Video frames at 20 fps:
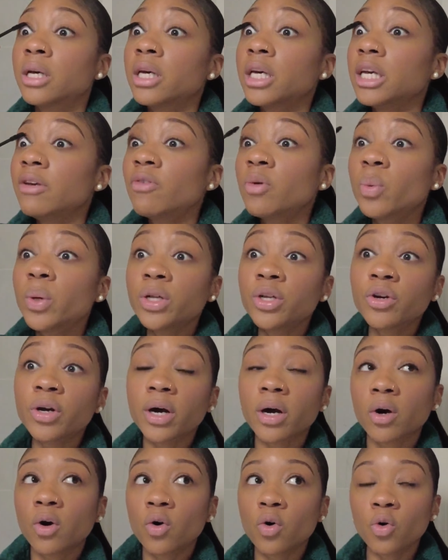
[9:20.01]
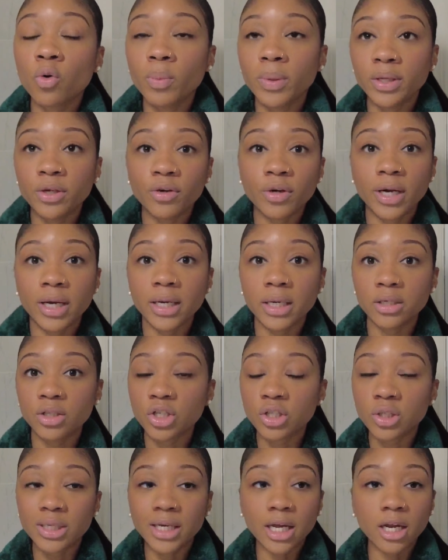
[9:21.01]
even when you're at home and you're get,
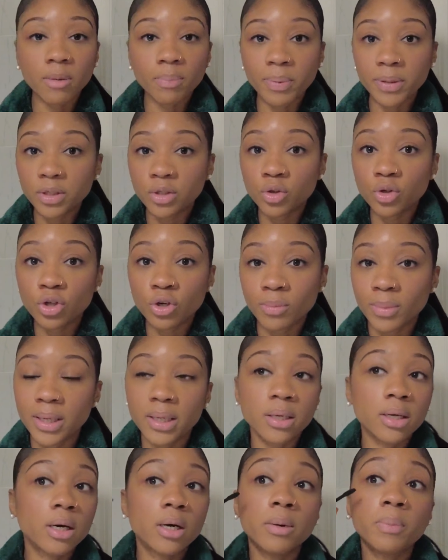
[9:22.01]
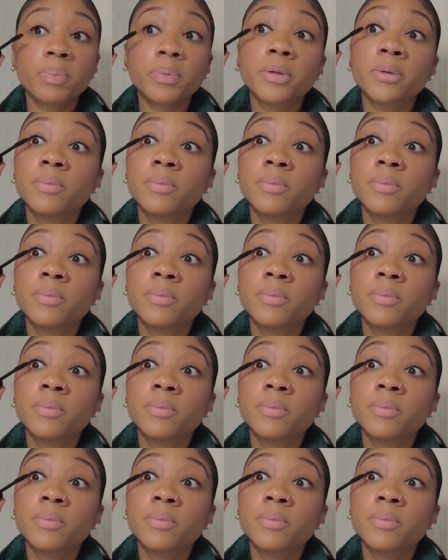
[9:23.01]
just get up and do your makeup,